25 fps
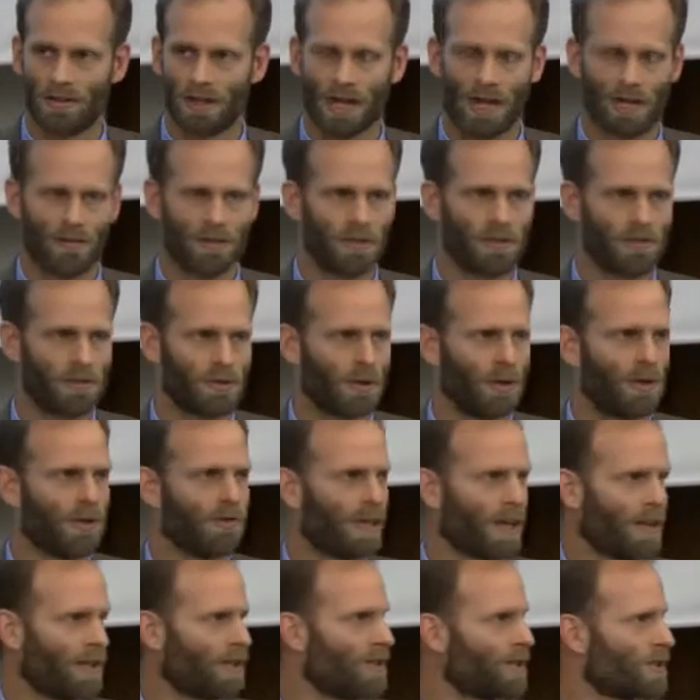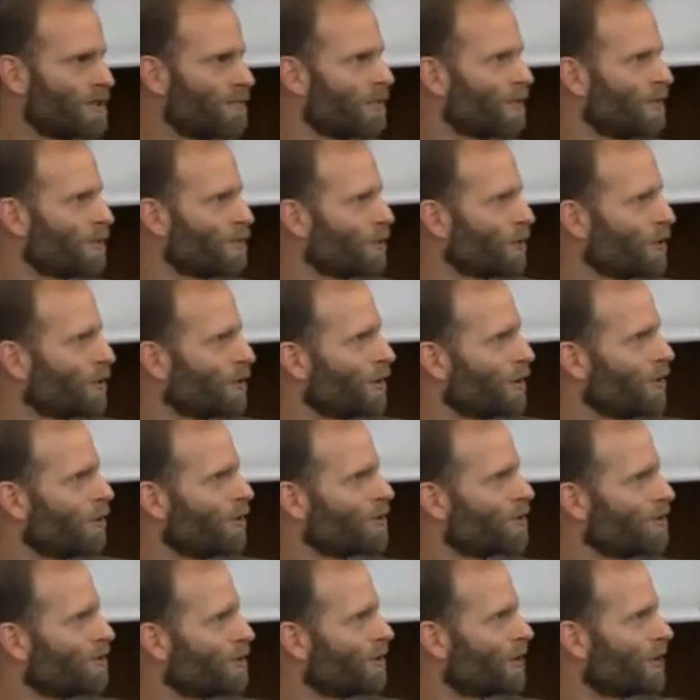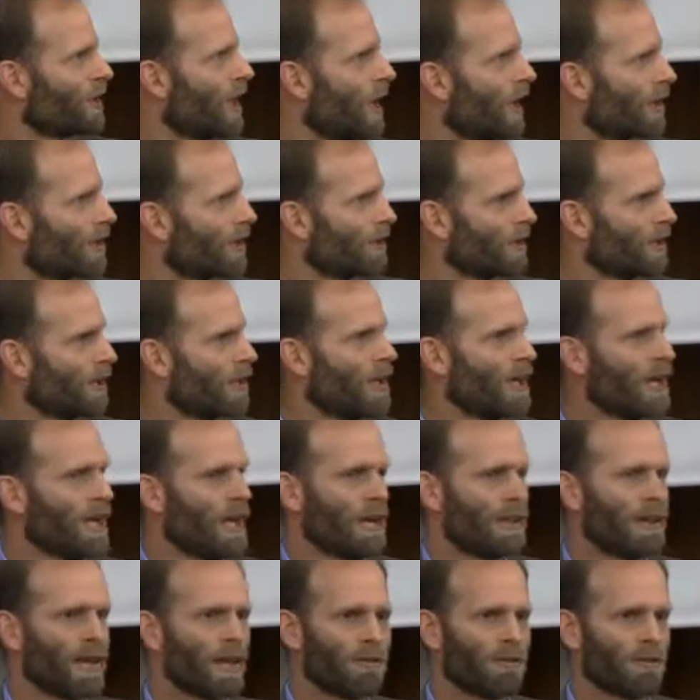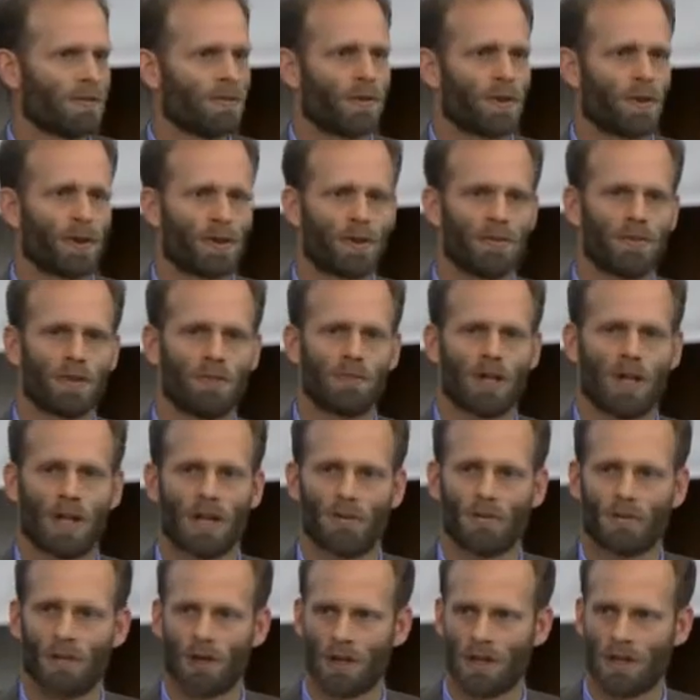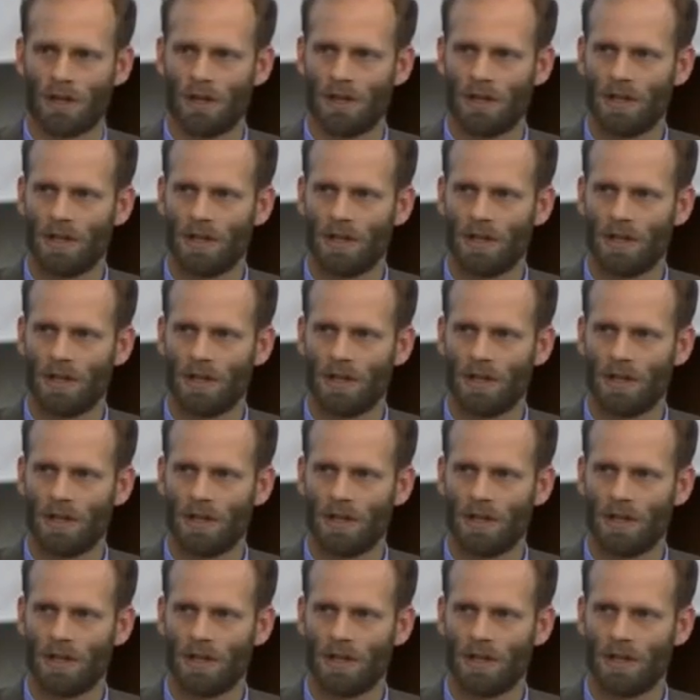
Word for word: how many of you all have had the experience where you go into your doctor, they refer you to blood work,